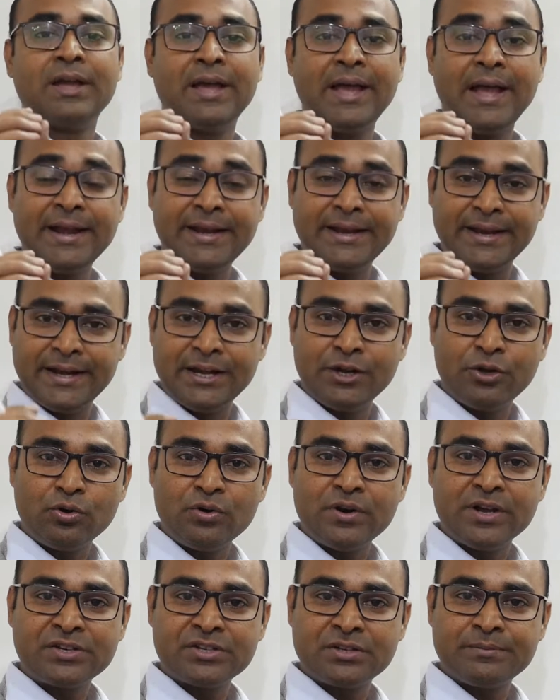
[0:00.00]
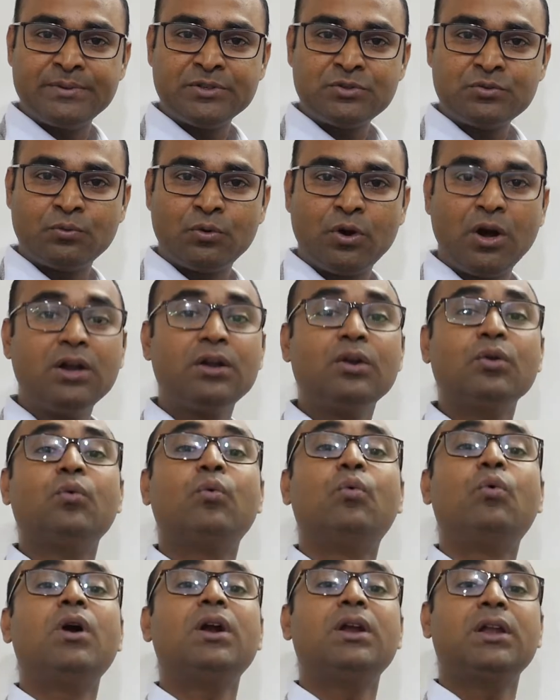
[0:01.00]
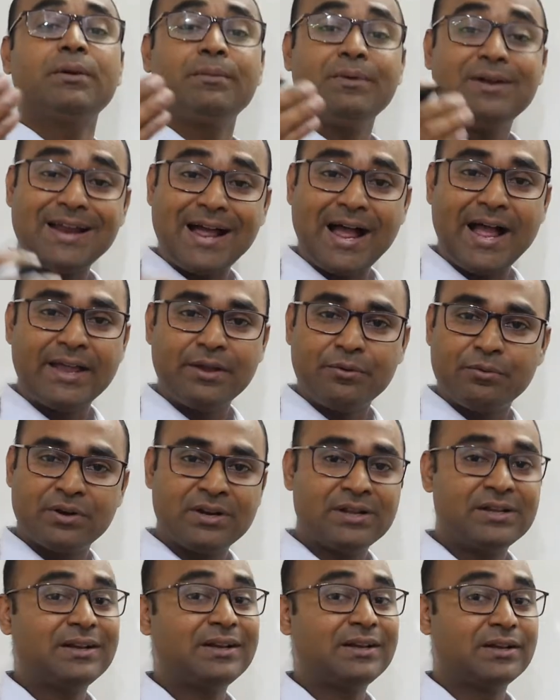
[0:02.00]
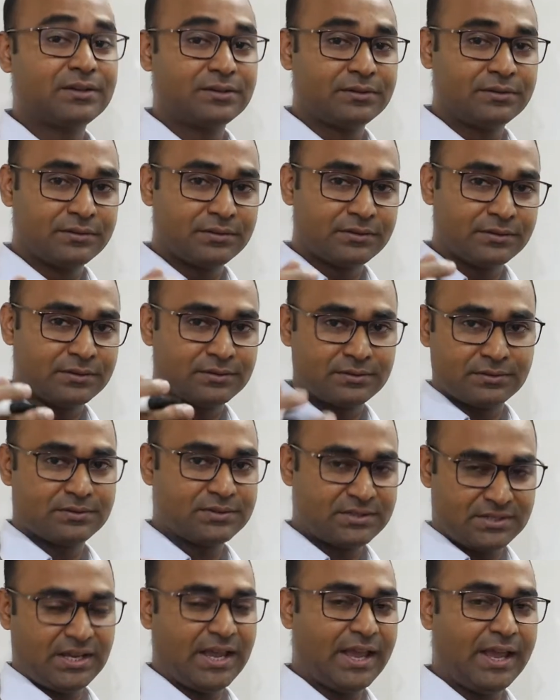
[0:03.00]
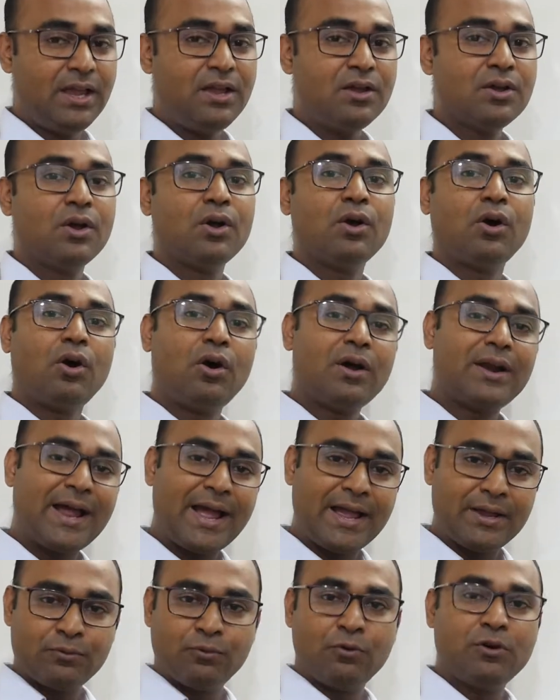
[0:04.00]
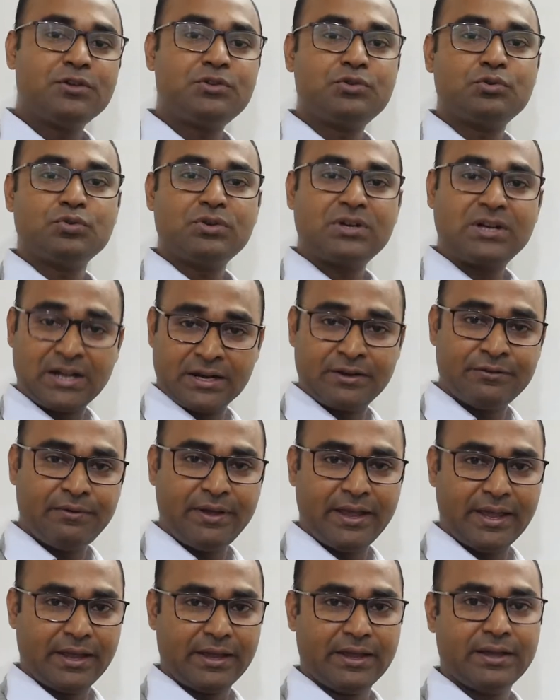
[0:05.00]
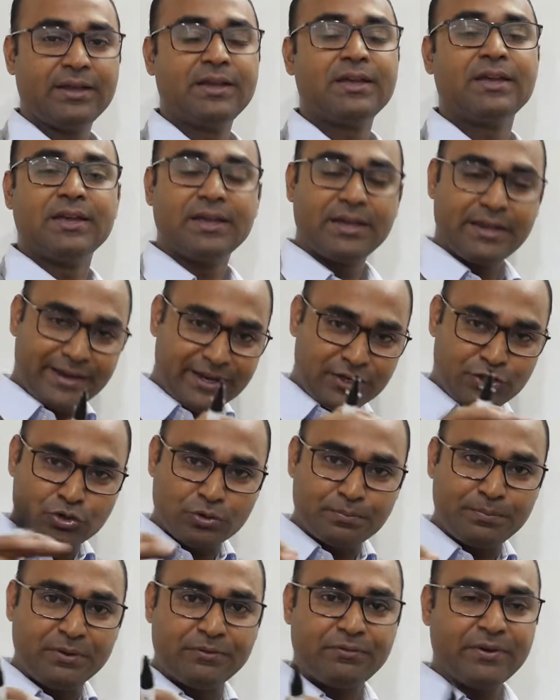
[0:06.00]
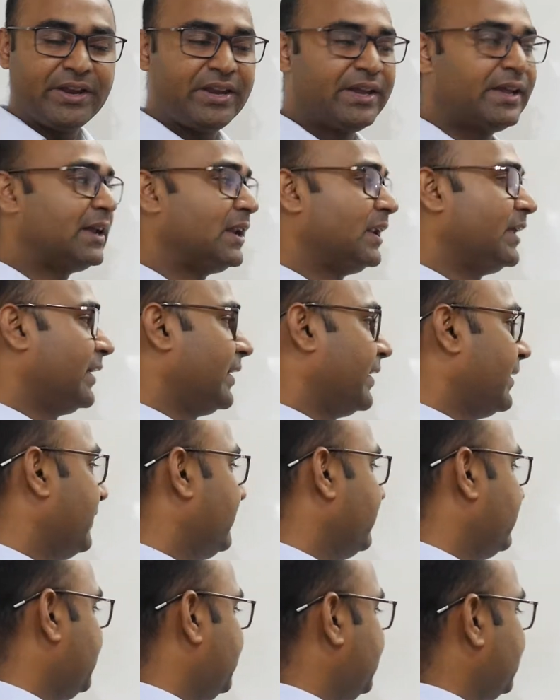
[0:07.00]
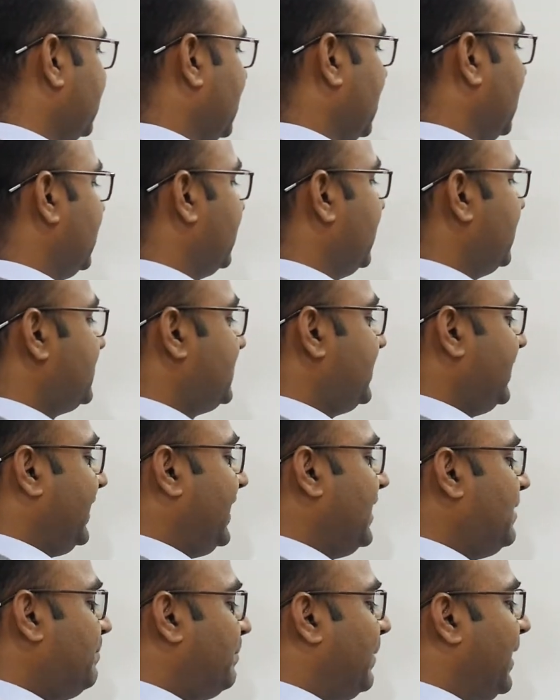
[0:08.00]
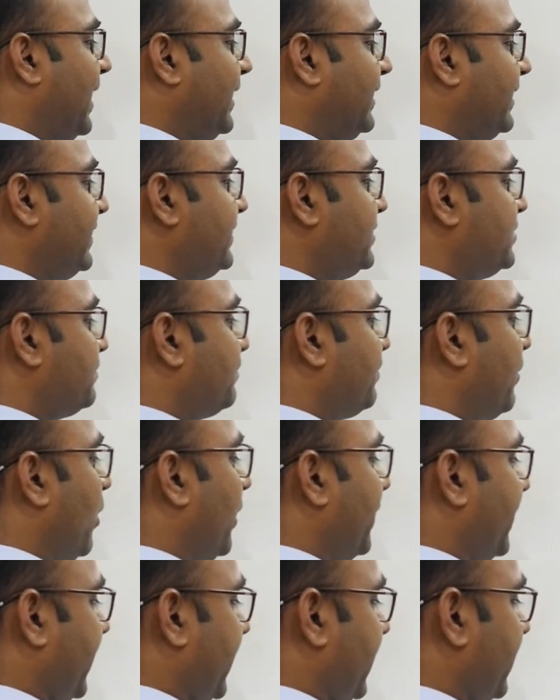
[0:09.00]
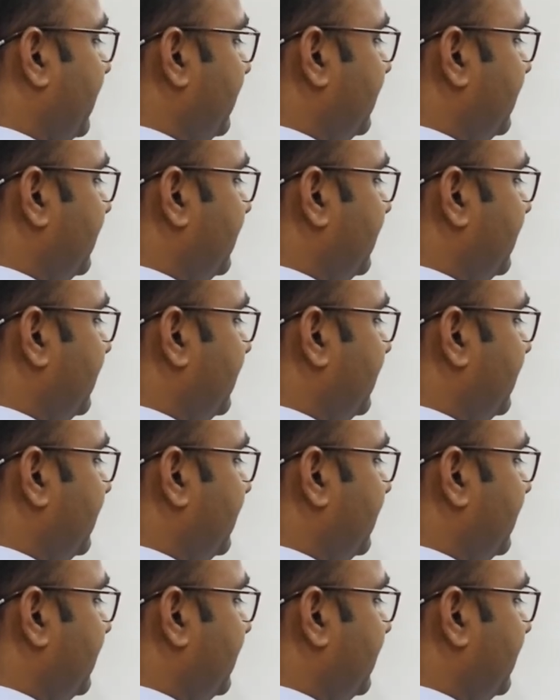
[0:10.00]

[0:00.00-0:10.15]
And introduction means what? Whatever I want to say or I want to convey, it should be very clear. The second part is body.